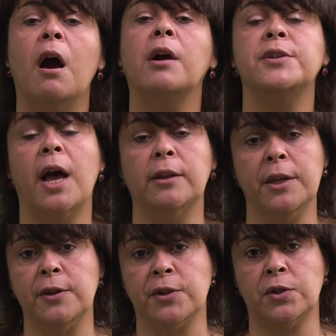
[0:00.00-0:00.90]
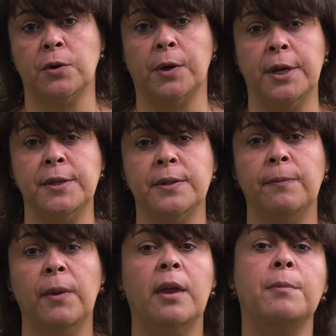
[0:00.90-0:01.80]
are telling their stories
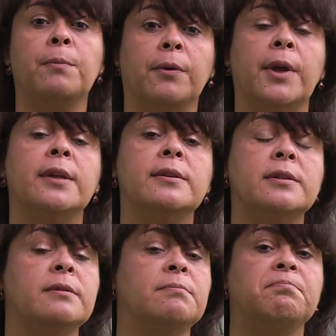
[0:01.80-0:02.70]
in print,